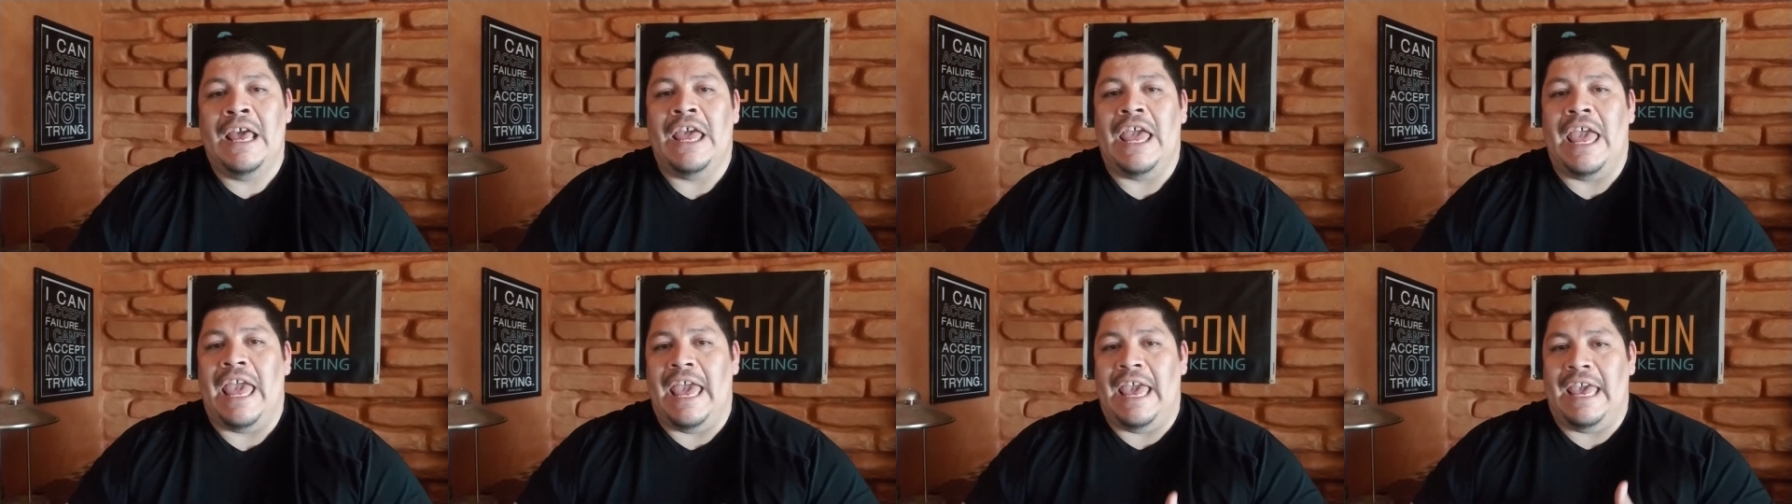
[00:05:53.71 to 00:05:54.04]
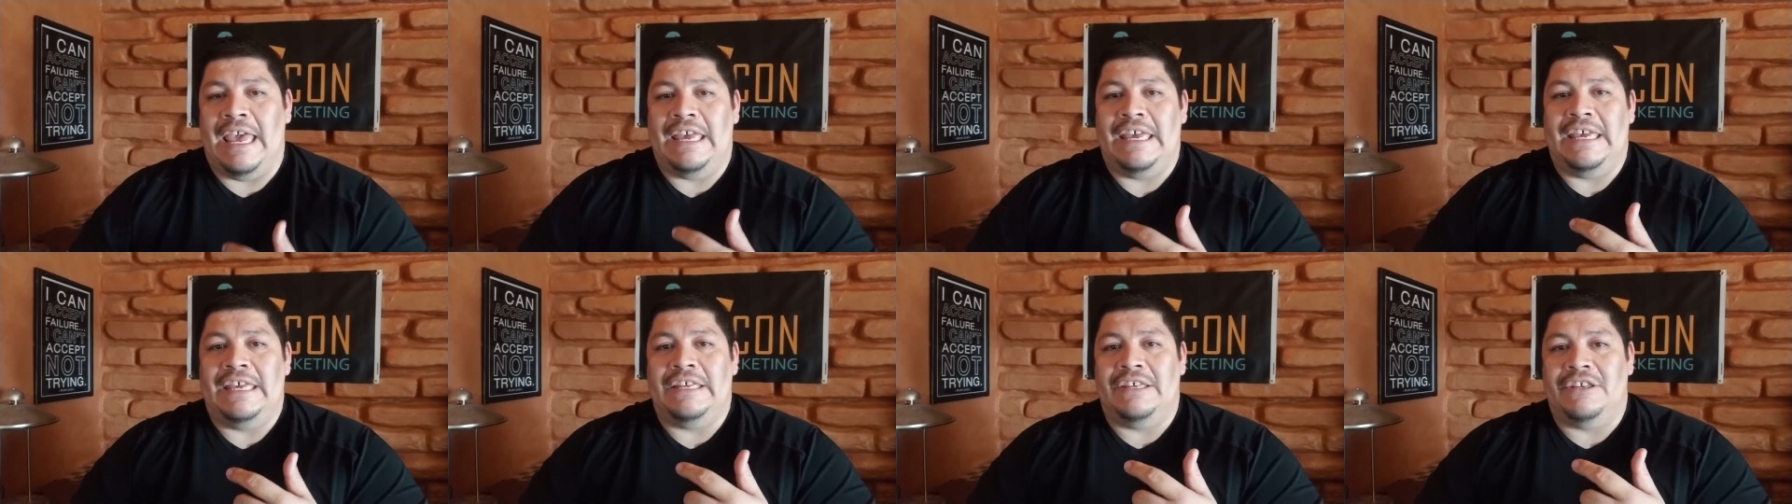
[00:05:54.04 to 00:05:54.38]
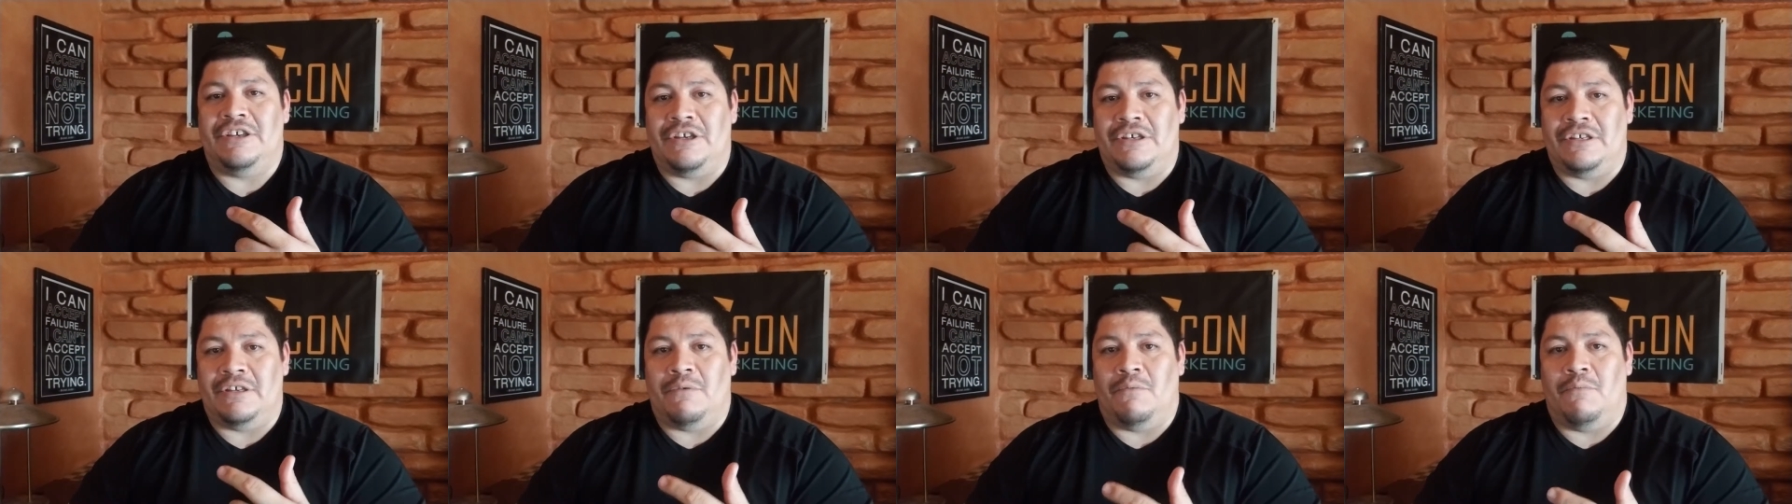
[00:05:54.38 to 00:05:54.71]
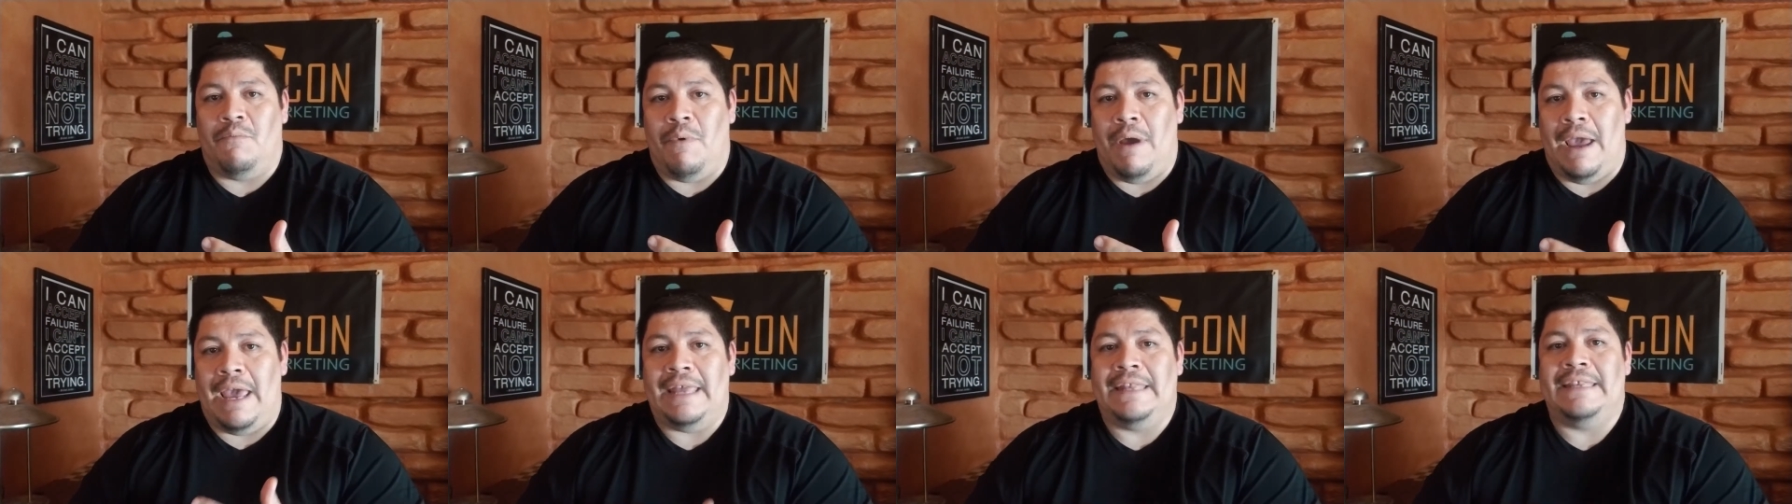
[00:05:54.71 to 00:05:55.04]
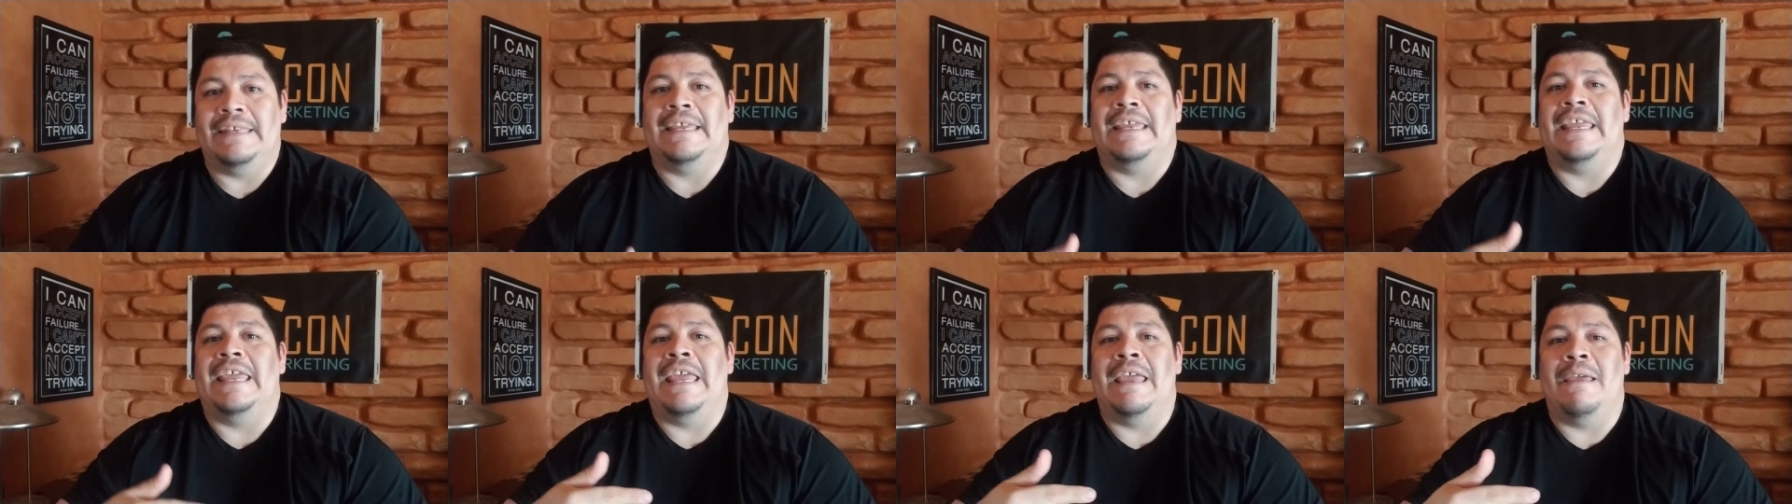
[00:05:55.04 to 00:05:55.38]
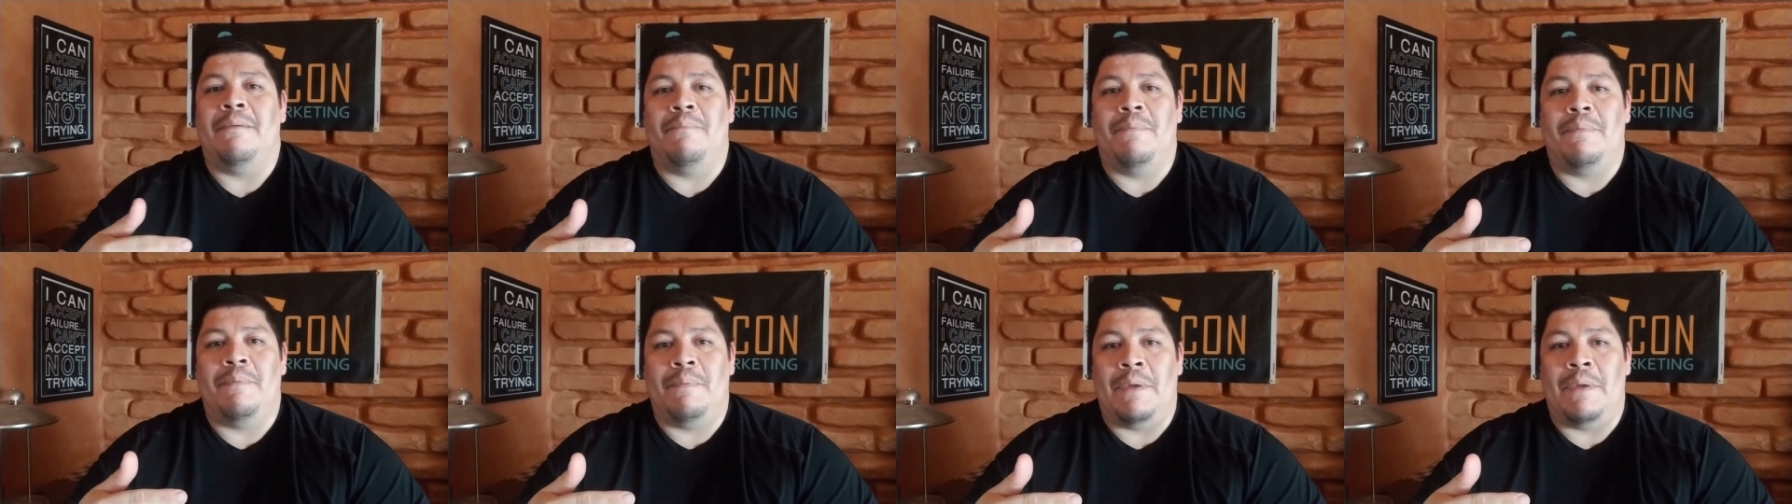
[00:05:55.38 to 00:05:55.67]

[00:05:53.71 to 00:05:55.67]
It is just a way to keep